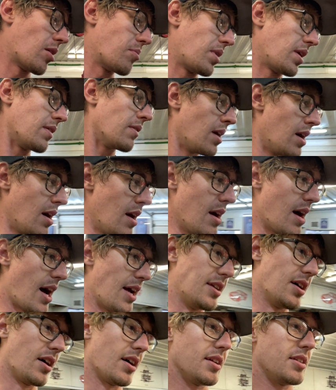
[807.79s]
but I
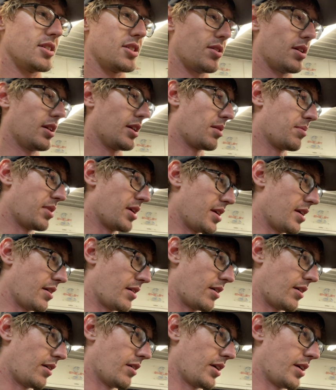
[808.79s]
dug into it a little bit here
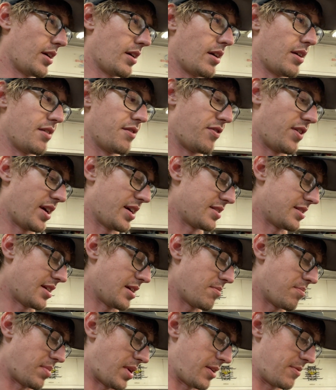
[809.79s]
earlier and fixed
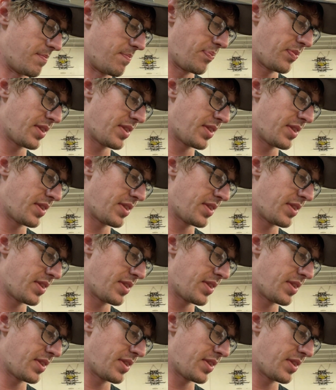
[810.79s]
it. But